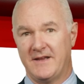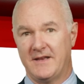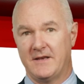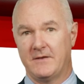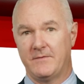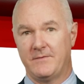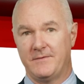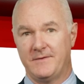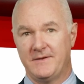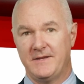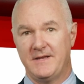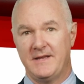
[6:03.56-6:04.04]
end
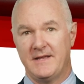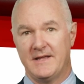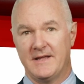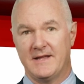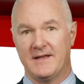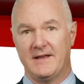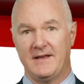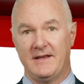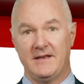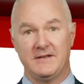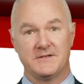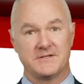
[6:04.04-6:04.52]
of the year
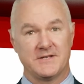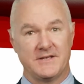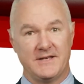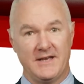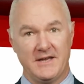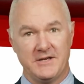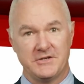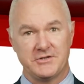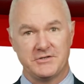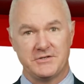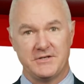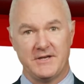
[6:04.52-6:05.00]
and into
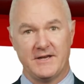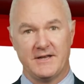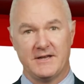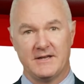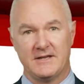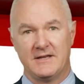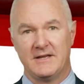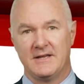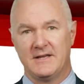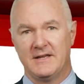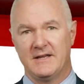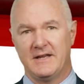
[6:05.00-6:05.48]
next
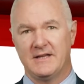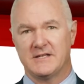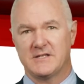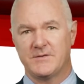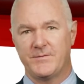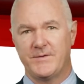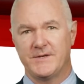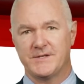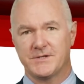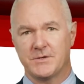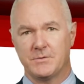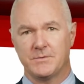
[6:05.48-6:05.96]
year as
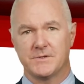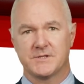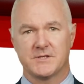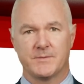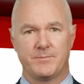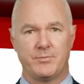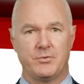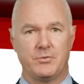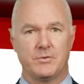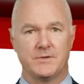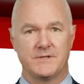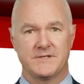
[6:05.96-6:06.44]
fiscal
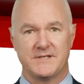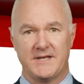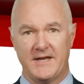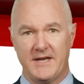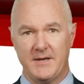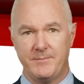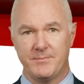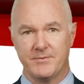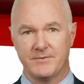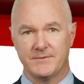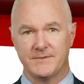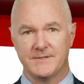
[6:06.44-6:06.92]
support
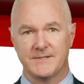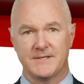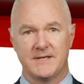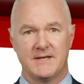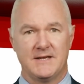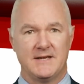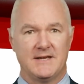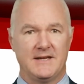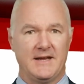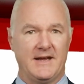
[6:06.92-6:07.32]
tapers